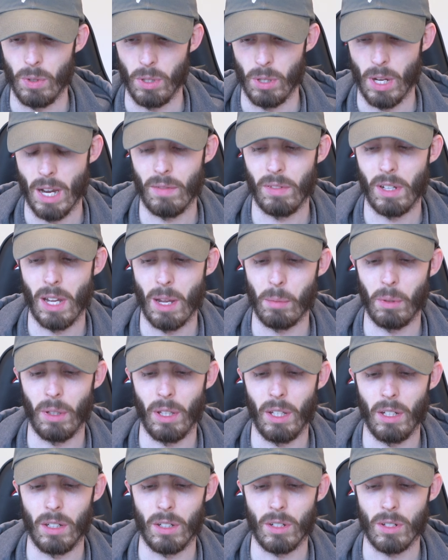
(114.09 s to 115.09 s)
When you have
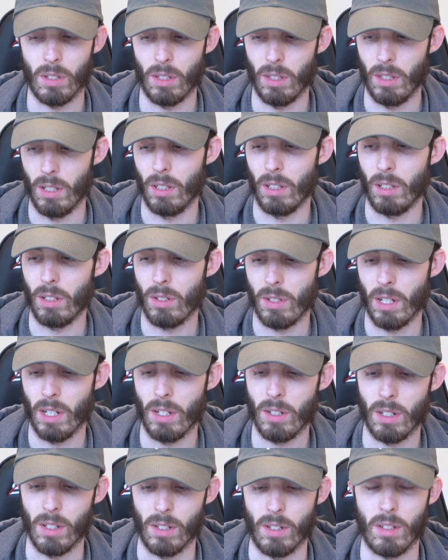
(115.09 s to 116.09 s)
cabletors, the
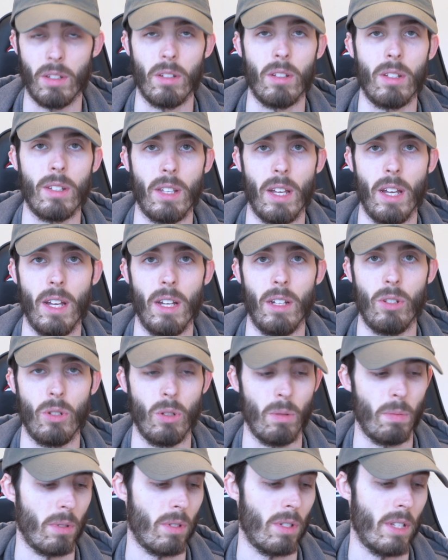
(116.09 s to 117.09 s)
sticks can still stay
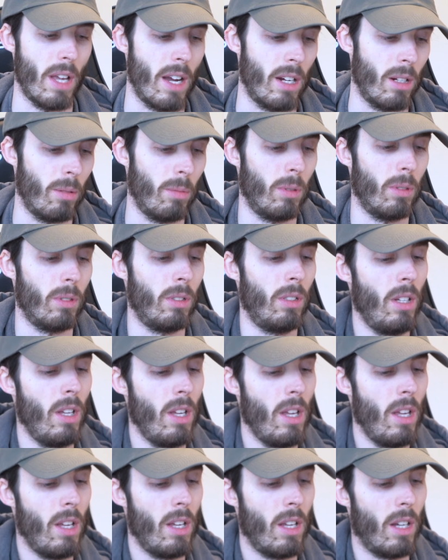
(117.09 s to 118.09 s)
super stackable,
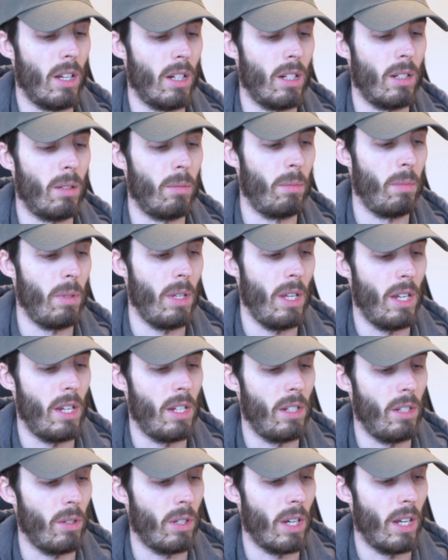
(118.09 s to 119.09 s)

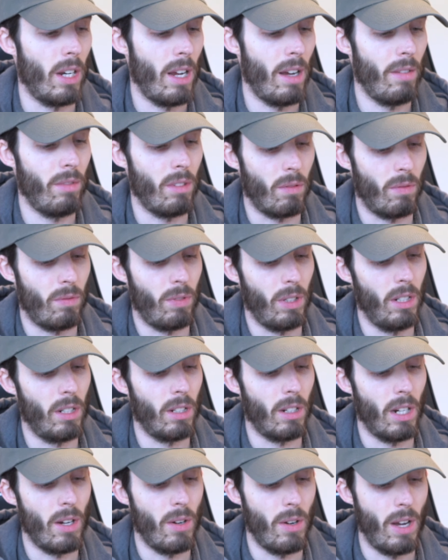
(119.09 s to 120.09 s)
and you kind of have to
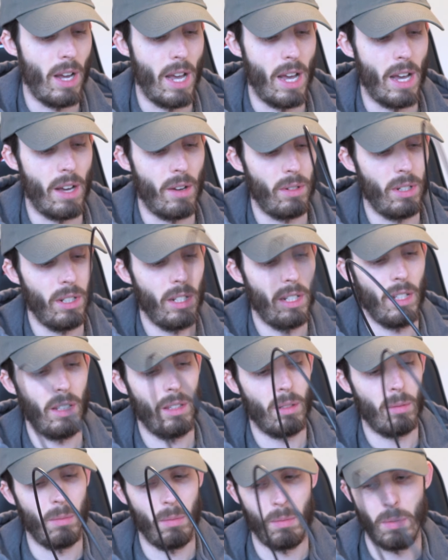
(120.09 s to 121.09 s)
figure out how to get
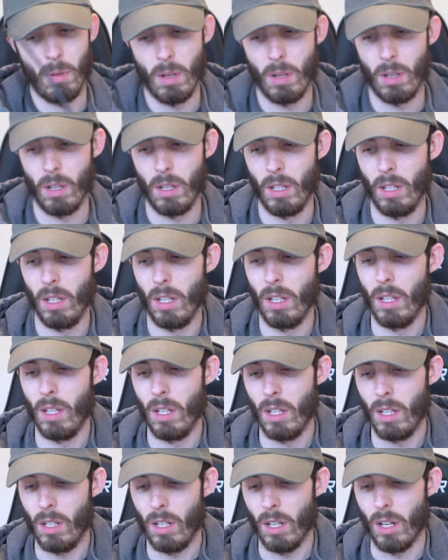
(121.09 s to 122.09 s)
them
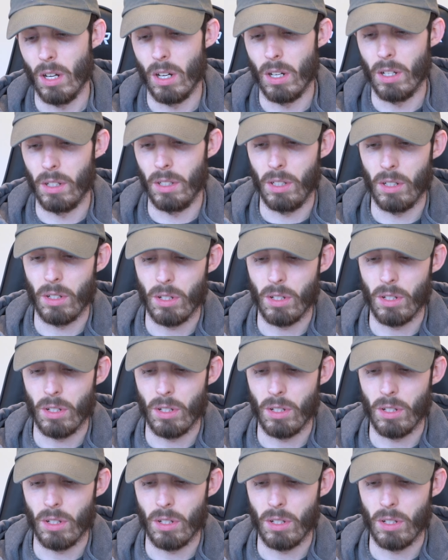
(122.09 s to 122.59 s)
on your